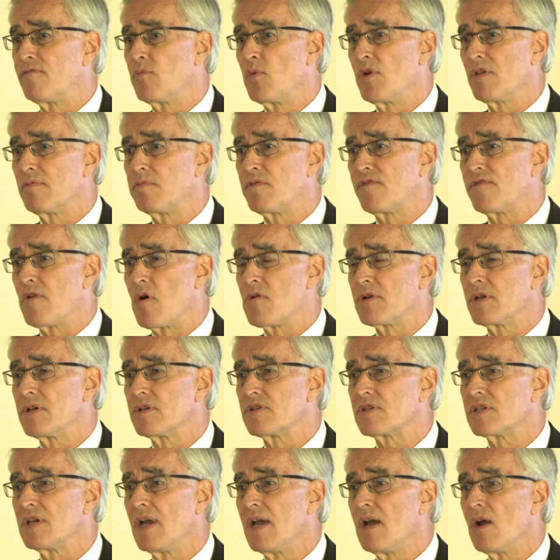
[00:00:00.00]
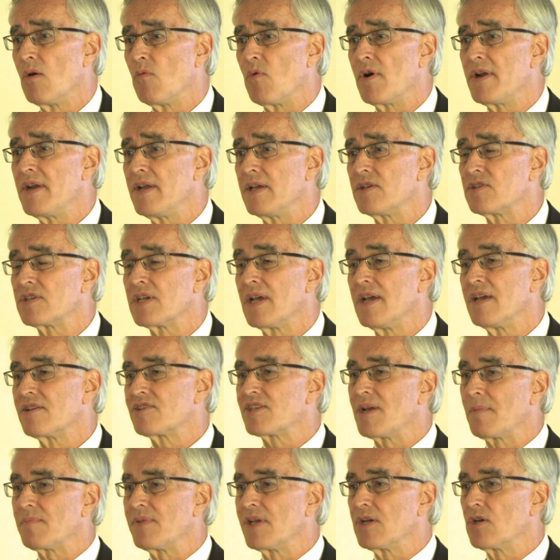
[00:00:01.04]
with focus. One is
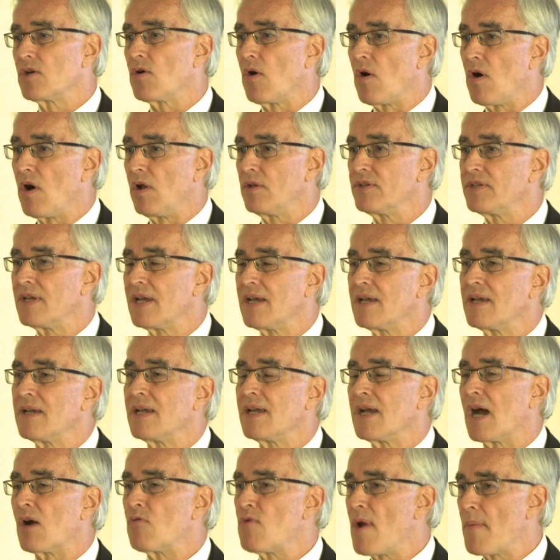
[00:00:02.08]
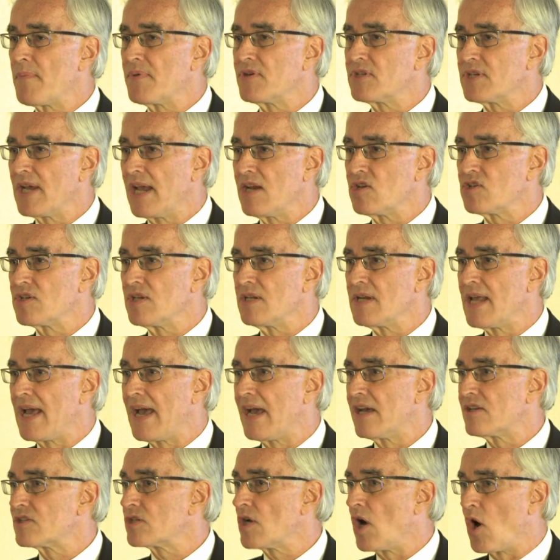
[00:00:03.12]
something called a reputation
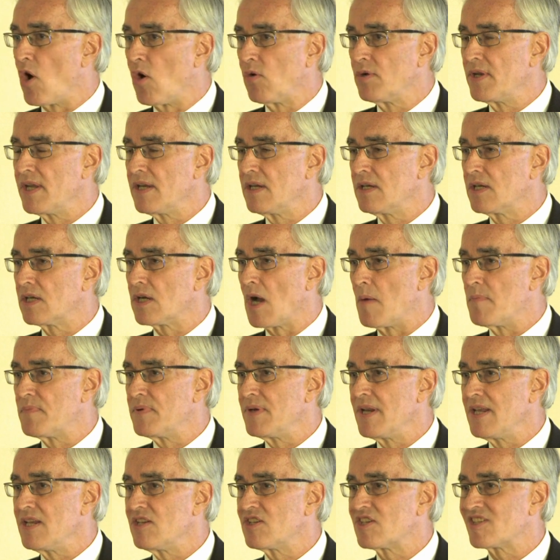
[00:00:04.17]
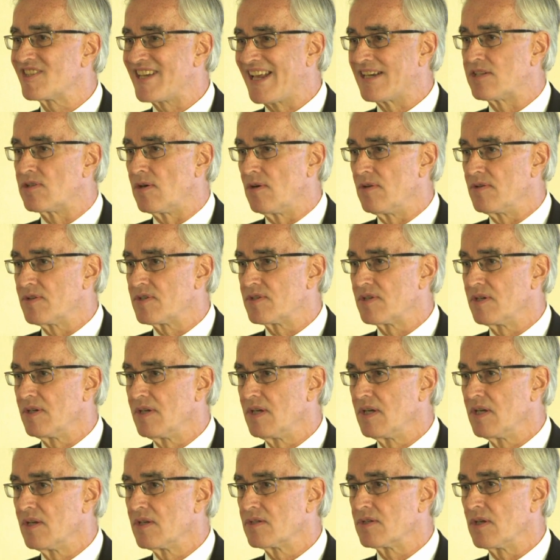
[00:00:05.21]
as holding company centers.
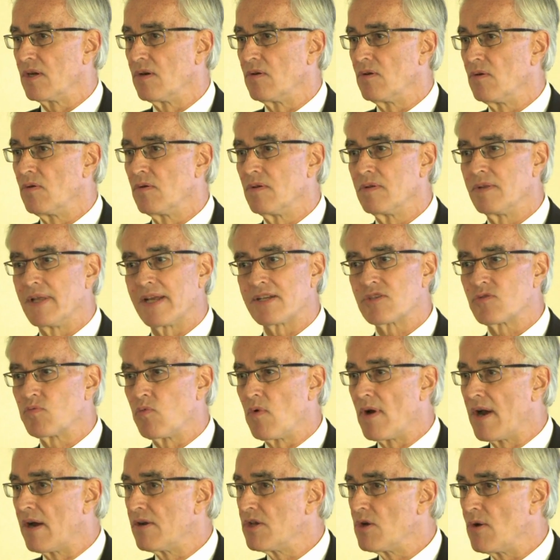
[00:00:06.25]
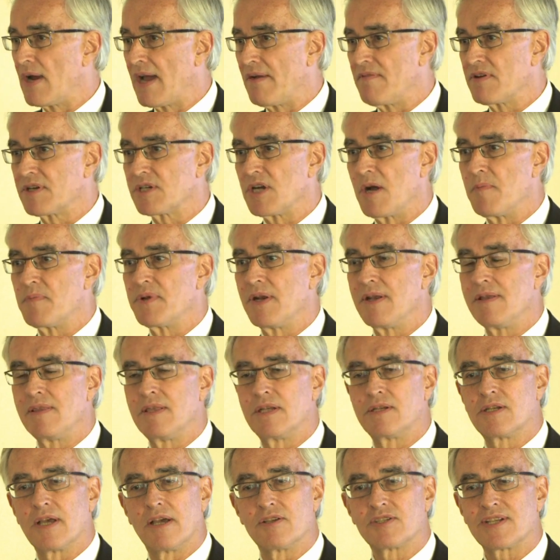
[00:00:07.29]
So that's where you have a company
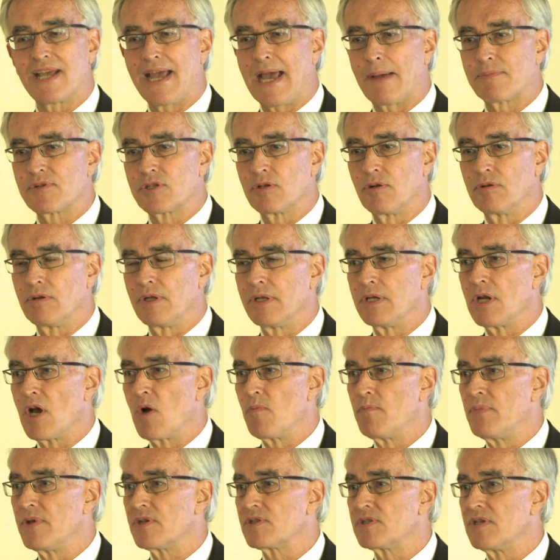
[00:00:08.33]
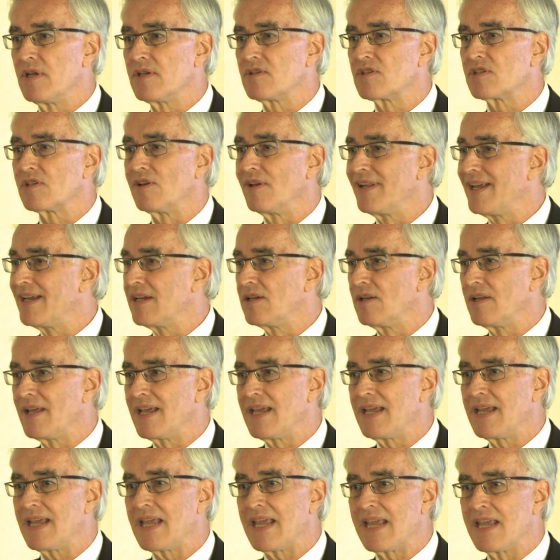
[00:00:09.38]
that does absolutely no business
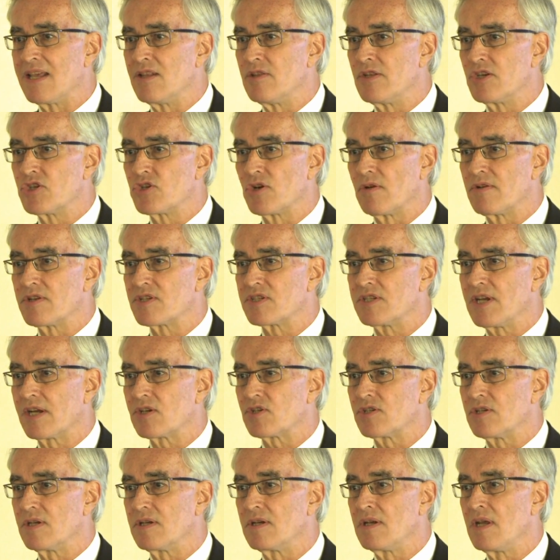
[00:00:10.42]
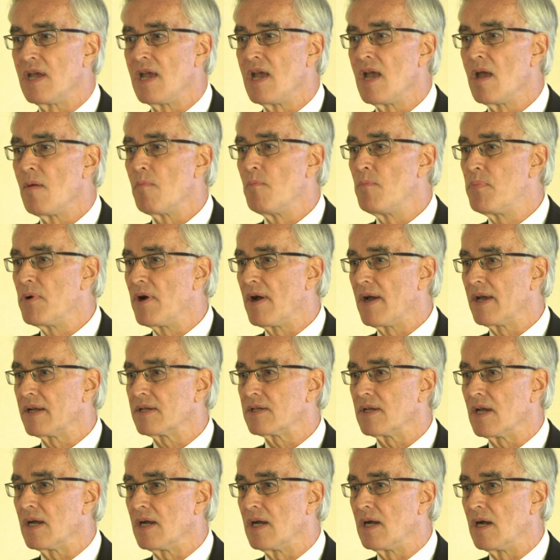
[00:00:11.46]
legally in the jurisdiction,
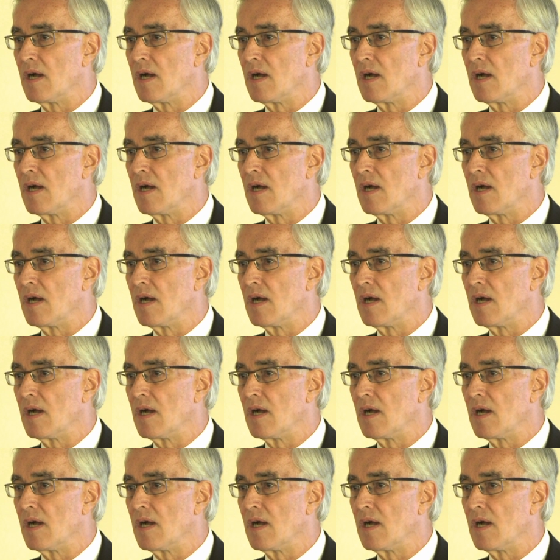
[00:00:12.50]
but